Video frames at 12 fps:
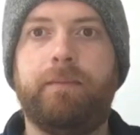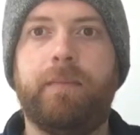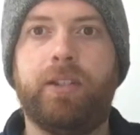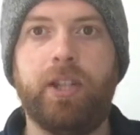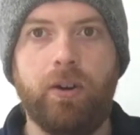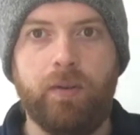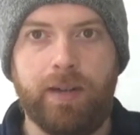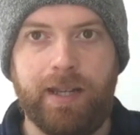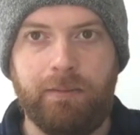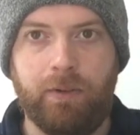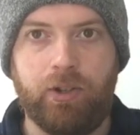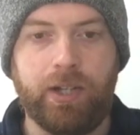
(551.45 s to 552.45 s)
So,
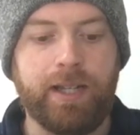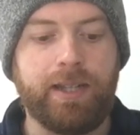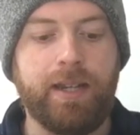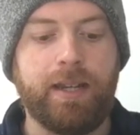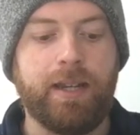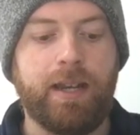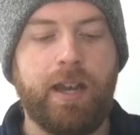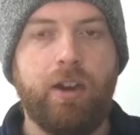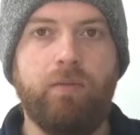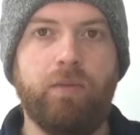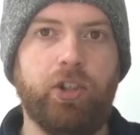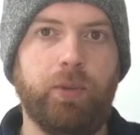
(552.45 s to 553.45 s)
tell me what you guys think.
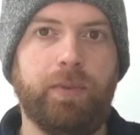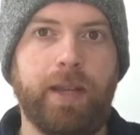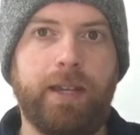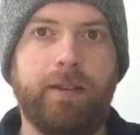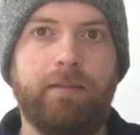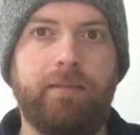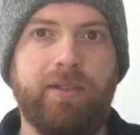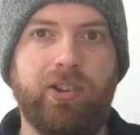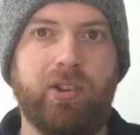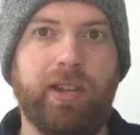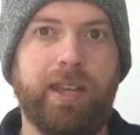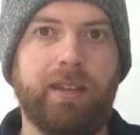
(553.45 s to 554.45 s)
Would you play him? Do
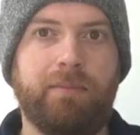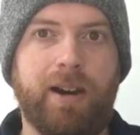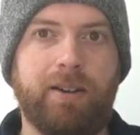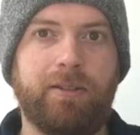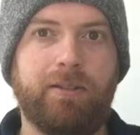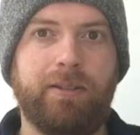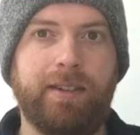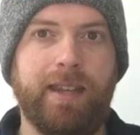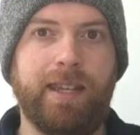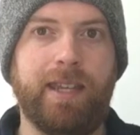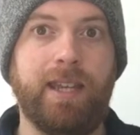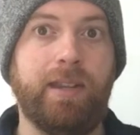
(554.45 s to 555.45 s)
you like the model? Did
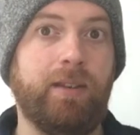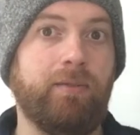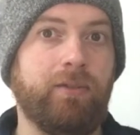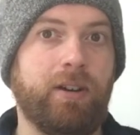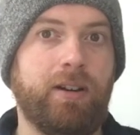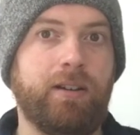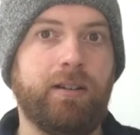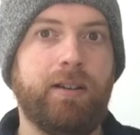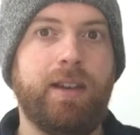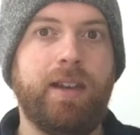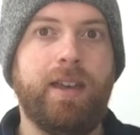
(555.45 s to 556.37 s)
I get anything wrong?